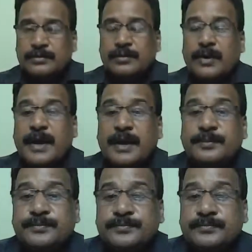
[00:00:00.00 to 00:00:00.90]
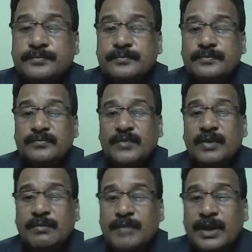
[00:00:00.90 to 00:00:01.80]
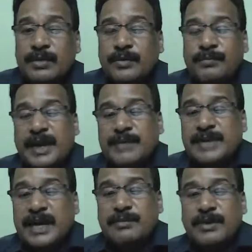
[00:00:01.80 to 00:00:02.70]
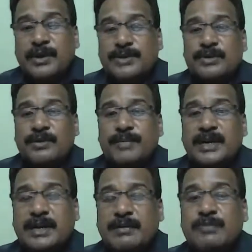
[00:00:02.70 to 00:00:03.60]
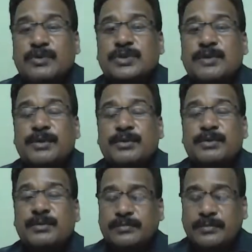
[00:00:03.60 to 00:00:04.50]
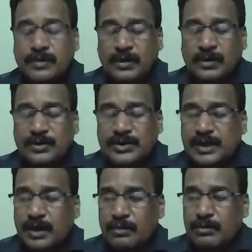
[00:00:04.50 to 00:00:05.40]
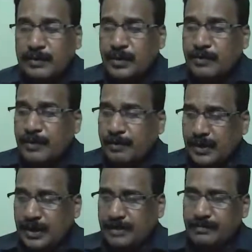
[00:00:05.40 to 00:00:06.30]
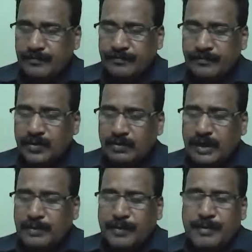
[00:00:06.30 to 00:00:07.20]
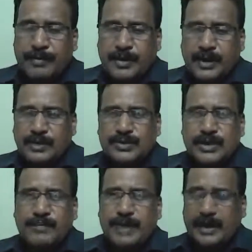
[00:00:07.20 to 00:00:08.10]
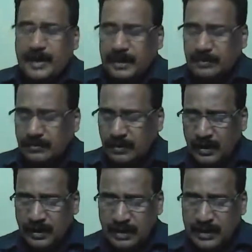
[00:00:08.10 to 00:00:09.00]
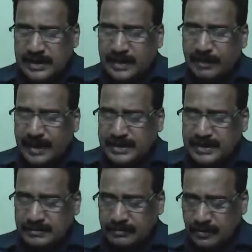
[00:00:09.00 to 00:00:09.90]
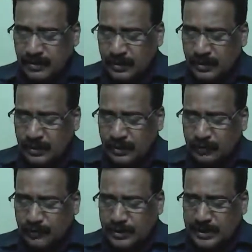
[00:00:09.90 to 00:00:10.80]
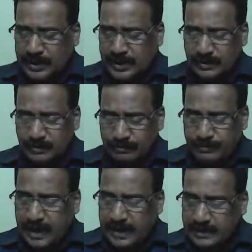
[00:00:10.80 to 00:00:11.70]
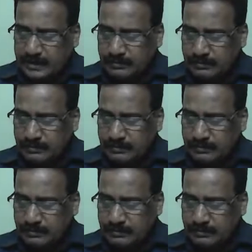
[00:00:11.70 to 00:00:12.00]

Okay, very good. 5-second bit also completed by most of you. See now one more property. One more property, you stop writing, listen first. You proceed back.